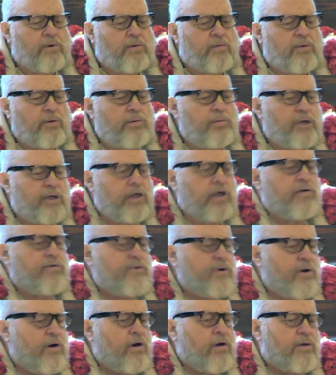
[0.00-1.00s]
we believe in
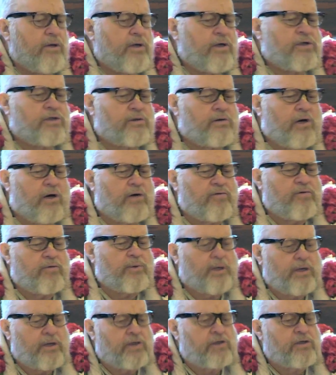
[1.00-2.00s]
all these
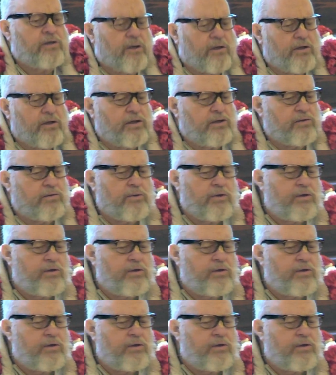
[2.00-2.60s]
governments and all these.